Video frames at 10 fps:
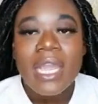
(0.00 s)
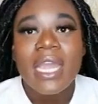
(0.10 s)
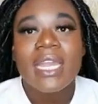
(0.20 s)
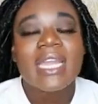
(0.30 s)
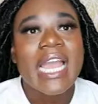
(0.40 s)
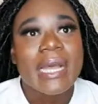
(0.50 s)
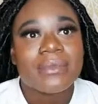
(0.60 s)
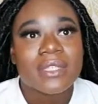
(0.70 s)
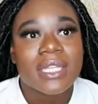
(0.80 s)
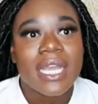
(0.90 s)

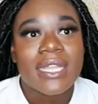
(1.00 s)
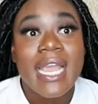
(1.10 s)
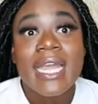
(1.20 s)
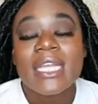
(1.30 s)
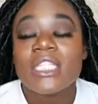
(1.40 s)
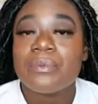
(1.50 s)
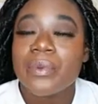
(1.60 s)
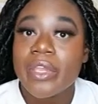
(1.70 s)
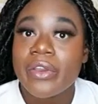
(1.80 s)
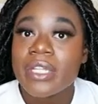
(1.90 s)
encapsulate that
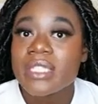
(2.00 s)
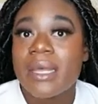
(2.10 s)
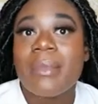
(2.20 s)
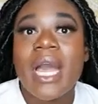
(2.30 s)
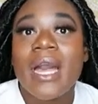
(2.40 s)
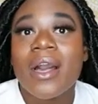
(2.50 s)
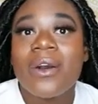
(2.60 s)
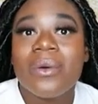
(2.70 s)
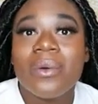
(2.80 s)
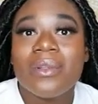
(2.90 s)
experience somehow,